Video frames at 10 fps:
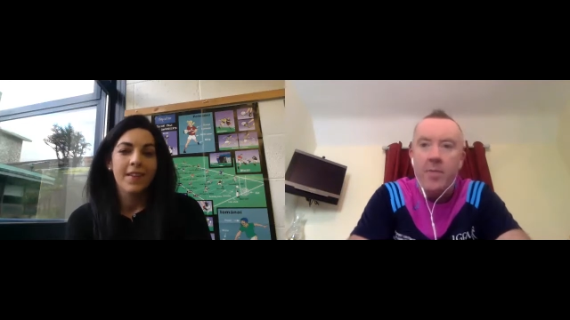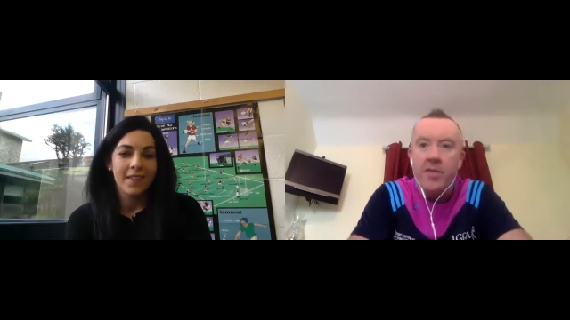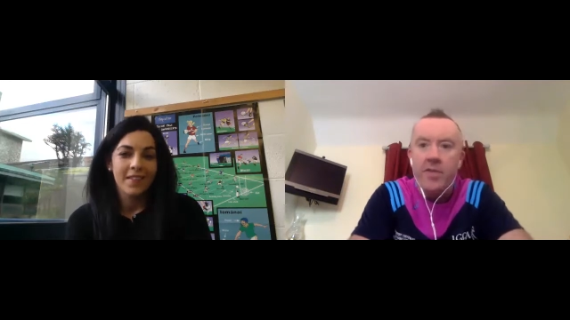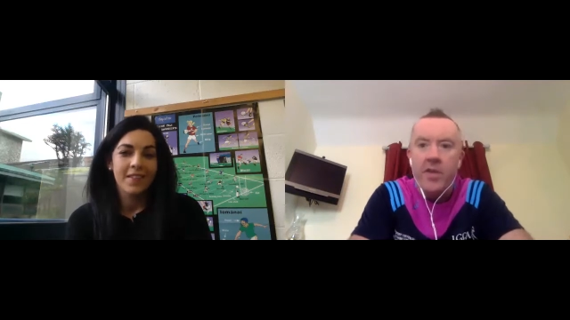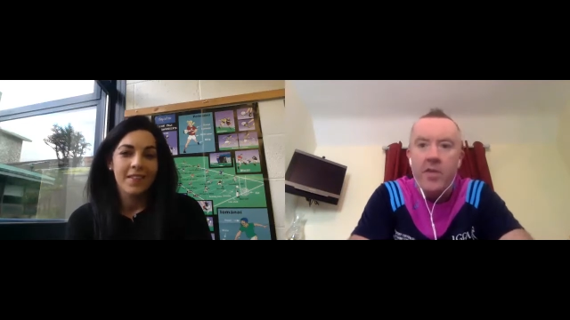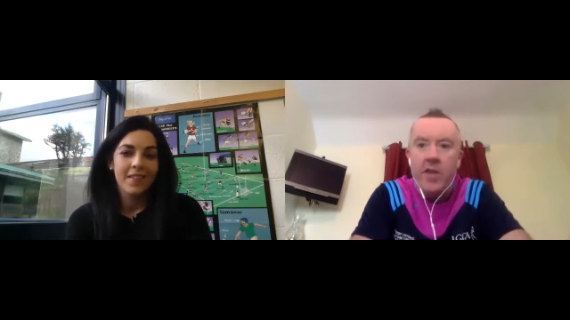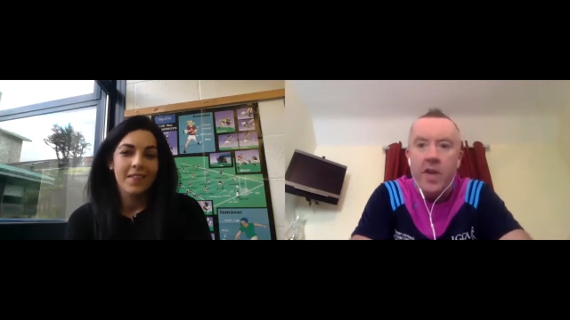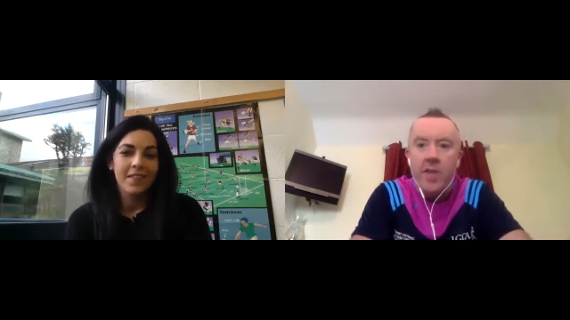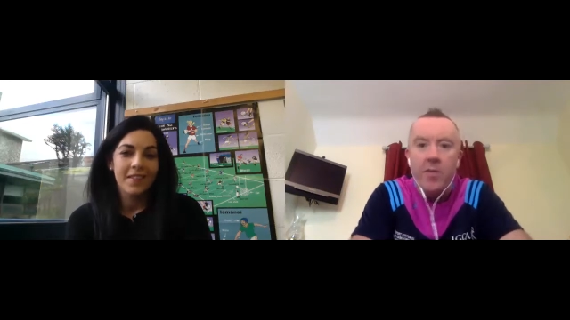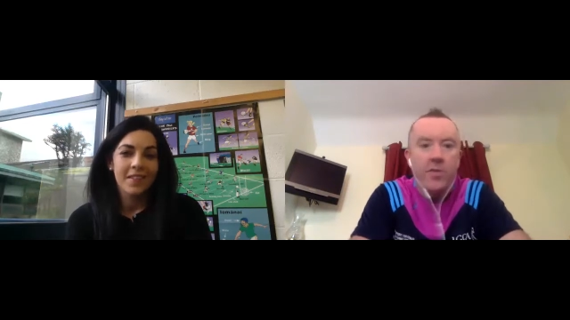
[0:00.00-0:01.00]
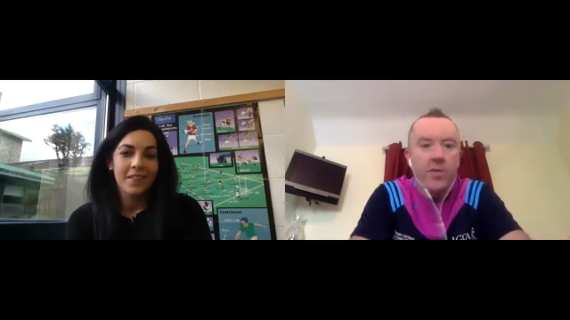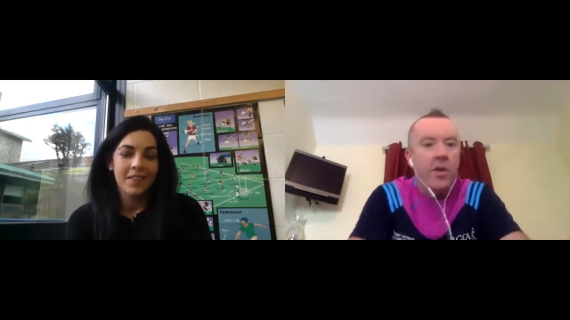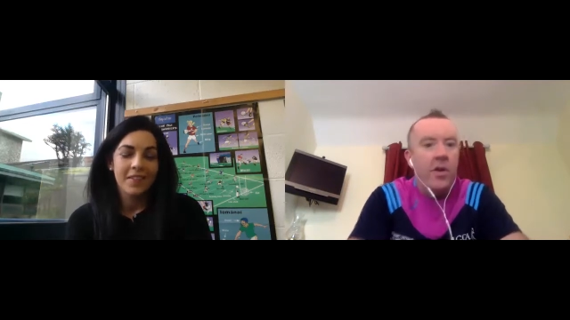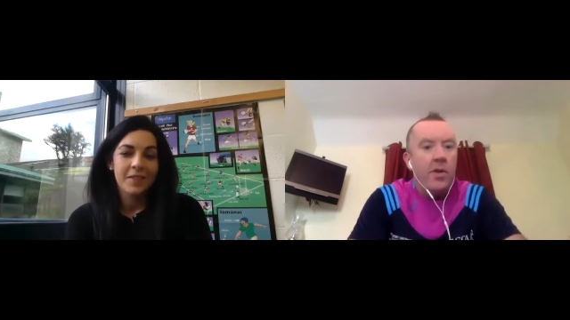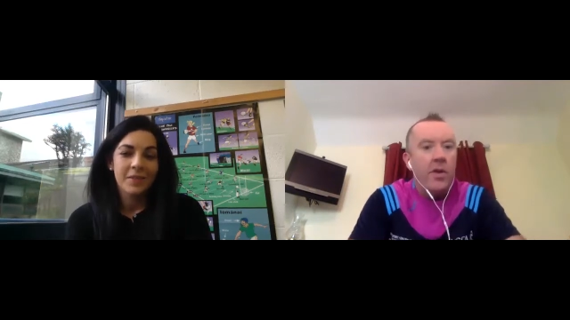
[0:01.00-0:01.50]
Speaker 1: the senior game. But
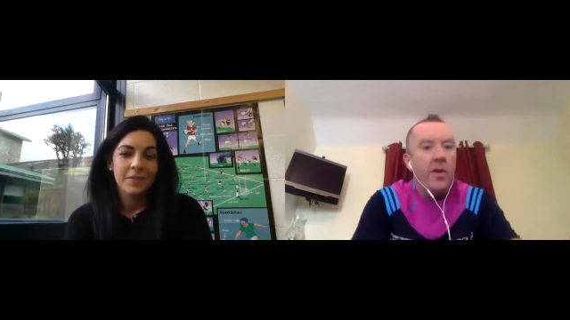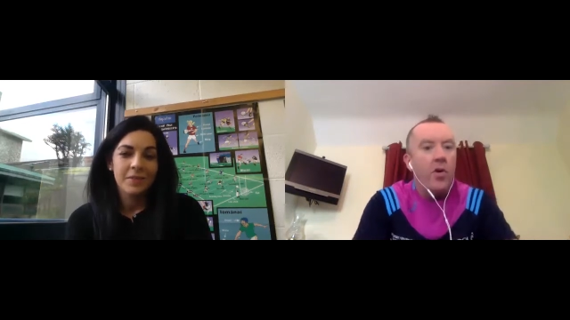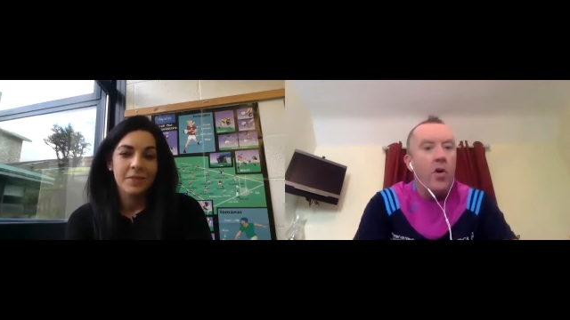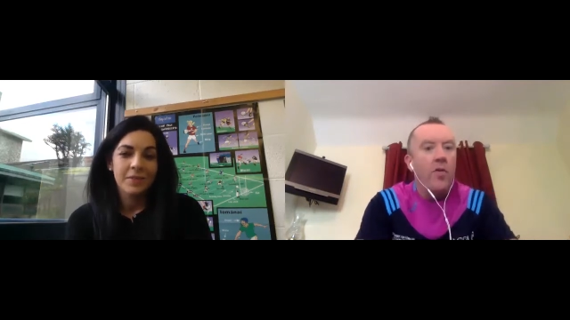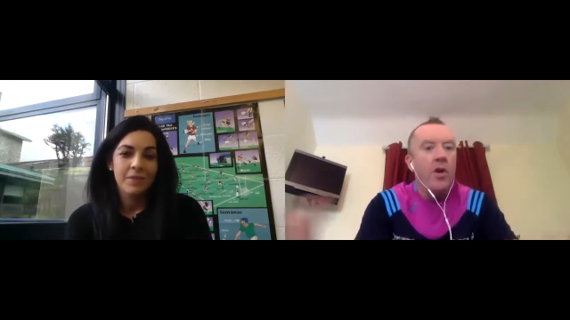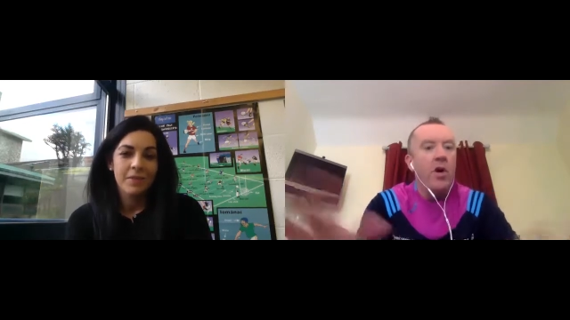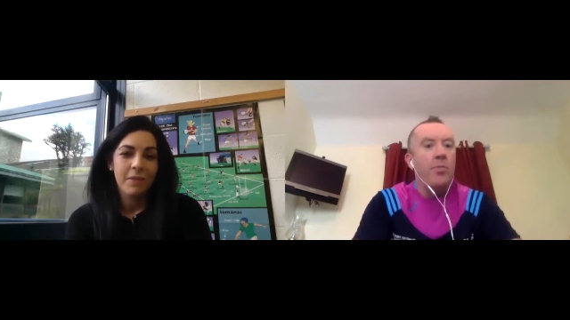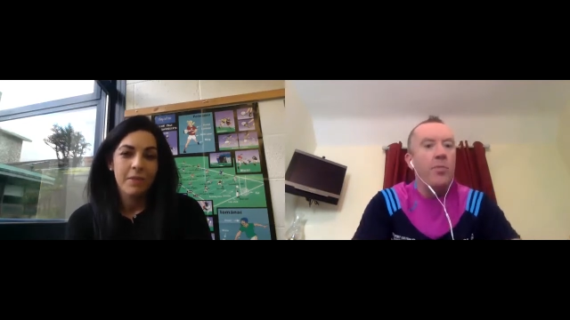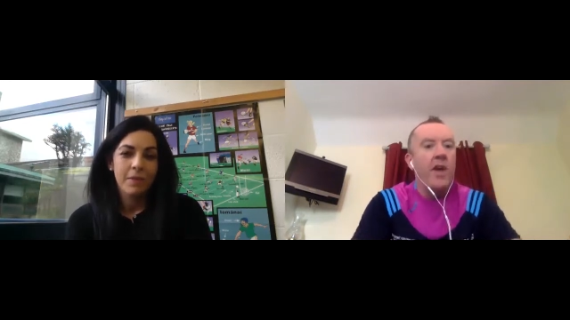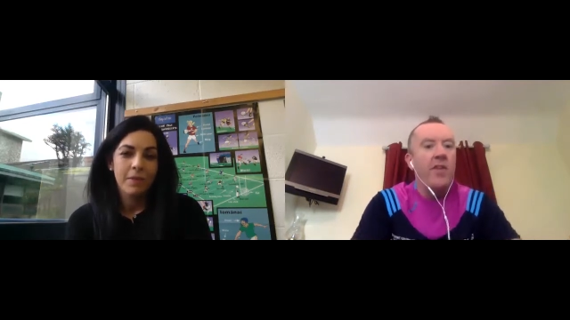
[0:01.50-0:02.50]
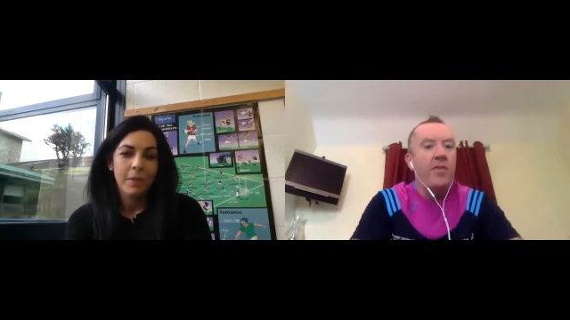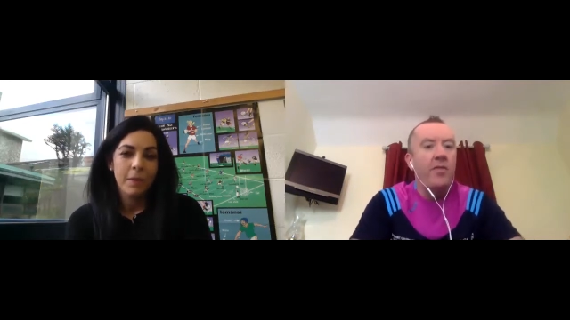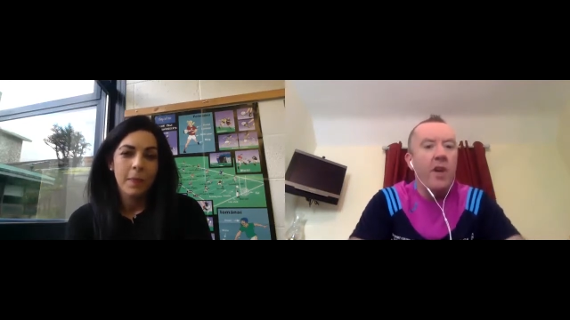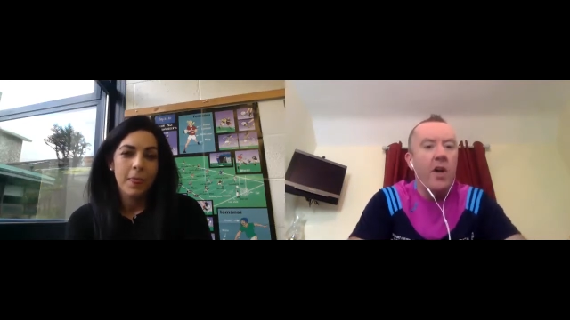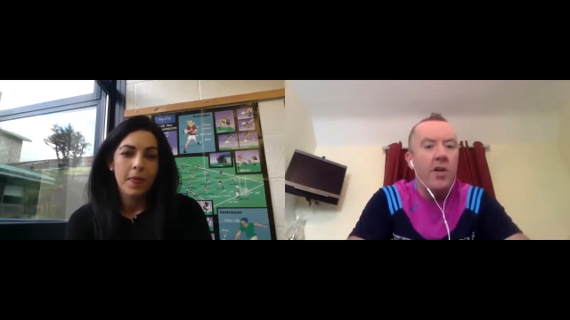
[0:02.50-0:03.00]
that overall breadth
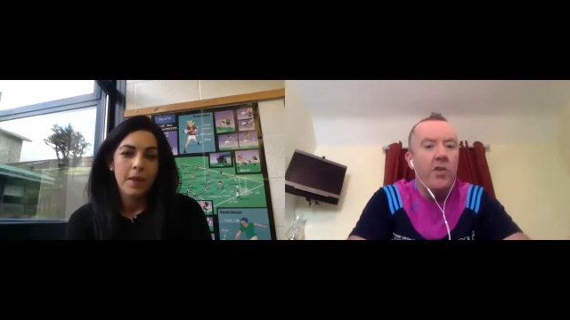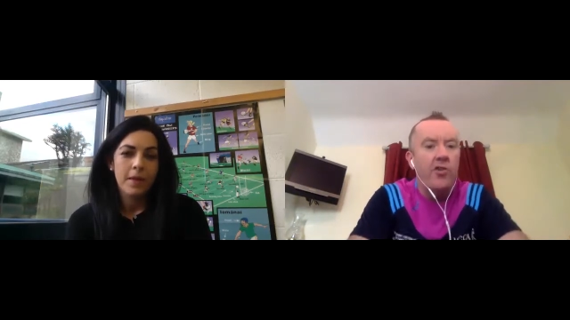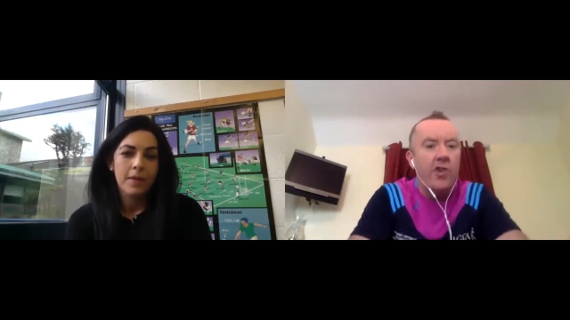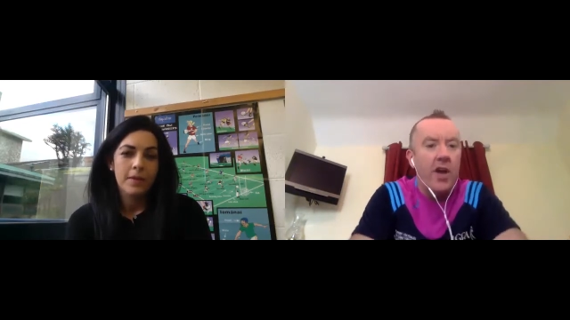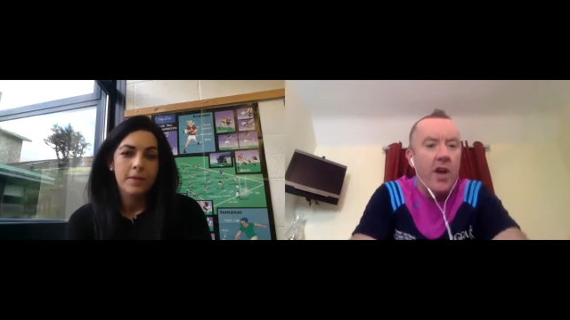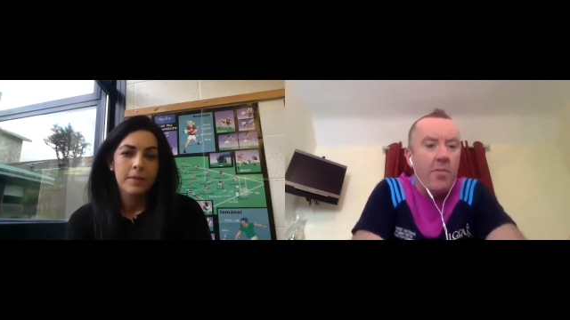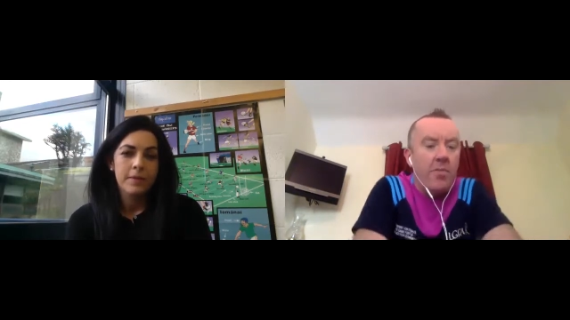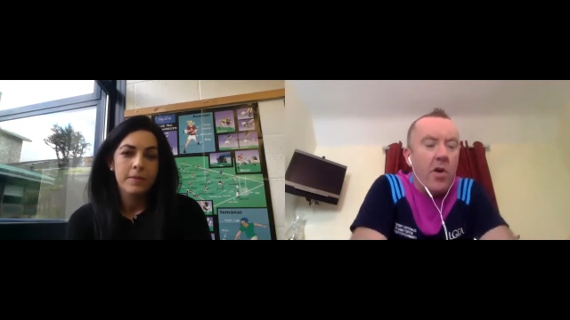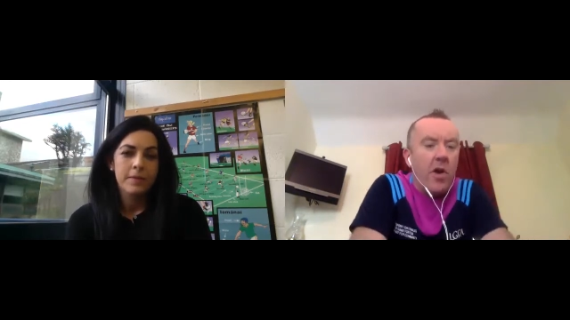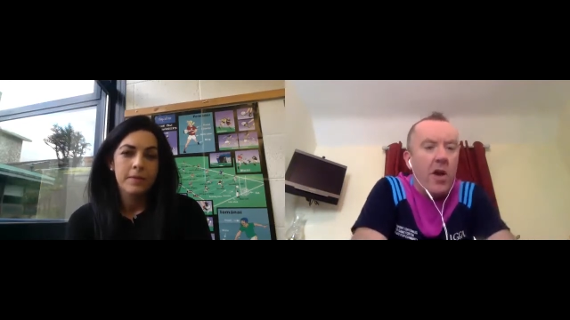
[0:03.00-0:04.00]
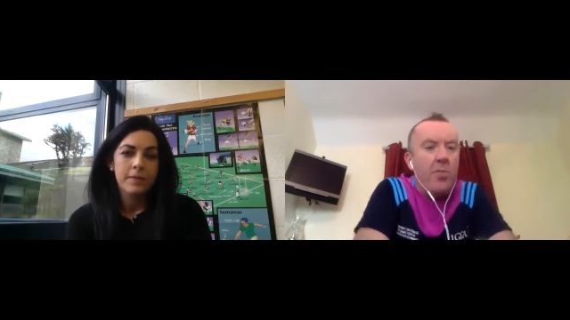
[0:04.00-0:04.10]
of knowledge, um, Maura, how